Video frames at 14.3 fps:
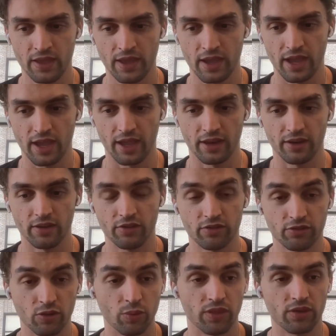And so
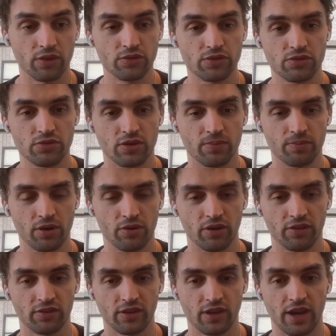with those two
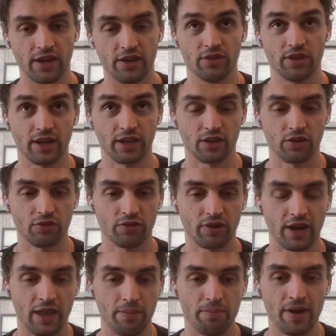components, I knew that I could create
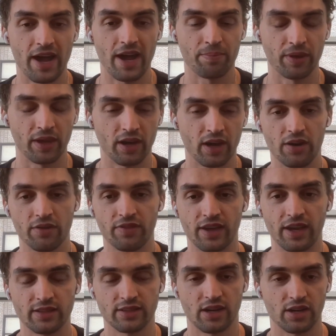a mapping of
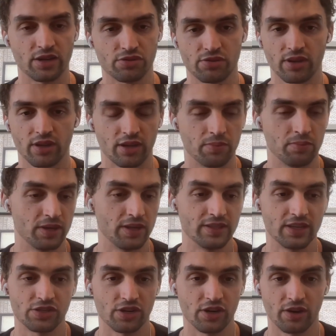that doc string. It can be in
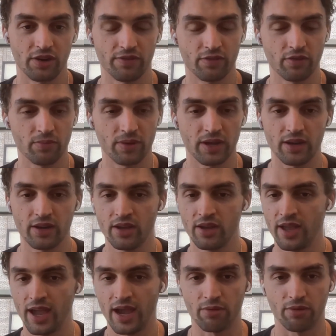dictionary format,
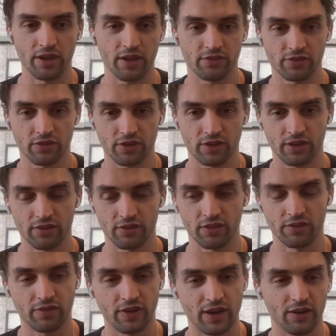how I insert it into the
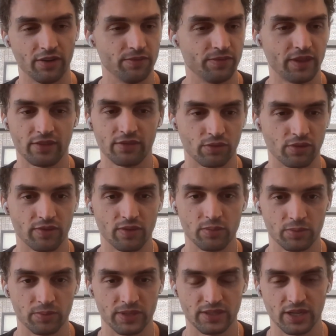file, that's sort of
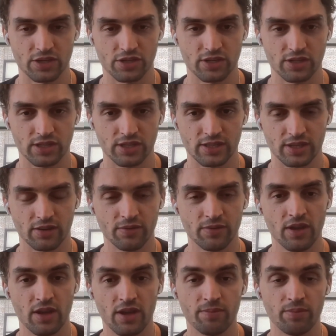implementation detail.
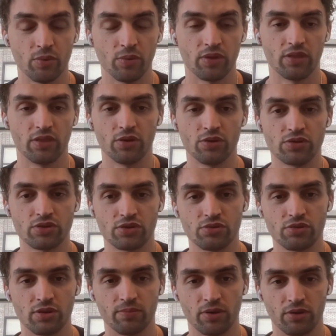But with those two
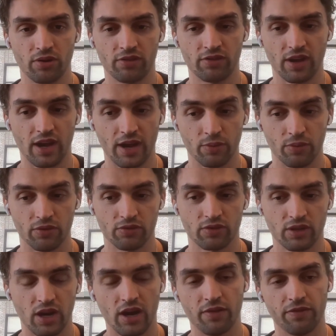components, I was
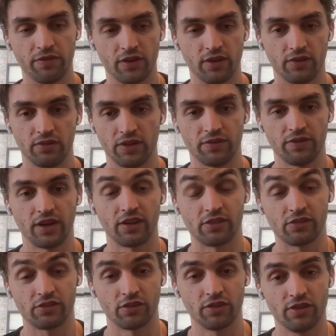confident, if not
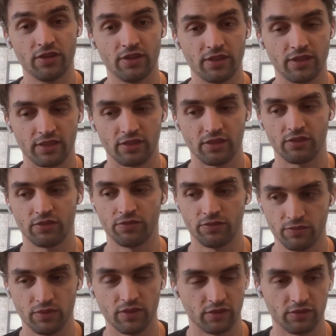certain, that this
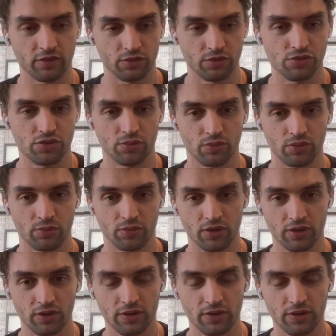solution would work.